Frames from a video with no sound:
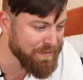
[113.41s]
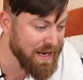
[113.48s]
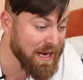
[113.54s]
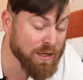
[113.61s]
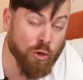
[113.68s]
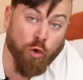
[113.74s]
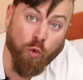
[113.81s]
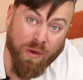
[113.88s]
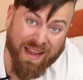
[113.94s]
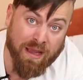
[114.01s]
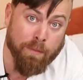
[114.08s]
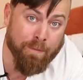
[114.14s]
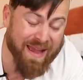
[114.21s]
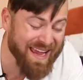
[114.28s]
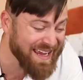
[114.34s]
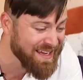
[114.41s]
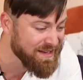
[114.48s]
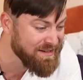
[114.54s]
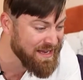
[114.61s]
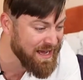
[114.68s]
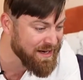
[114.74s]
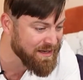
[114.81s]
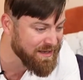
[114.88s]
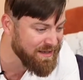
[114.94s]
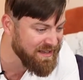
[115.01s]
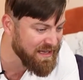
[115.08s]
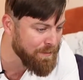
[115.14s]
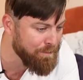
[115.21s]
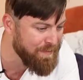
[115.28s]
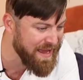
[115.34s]
Not QuickBank, not
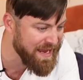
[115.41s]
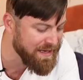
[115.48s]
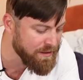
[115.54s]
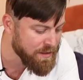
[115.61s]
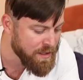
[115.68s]
clickbait,